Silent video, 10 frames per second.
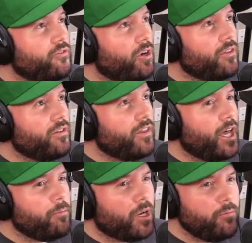farther than
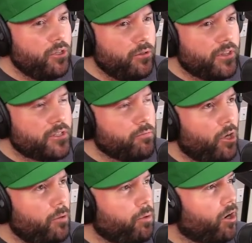that, but I'm new to this
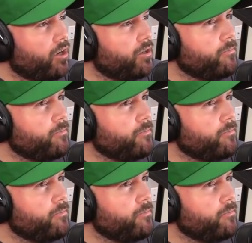ballpark.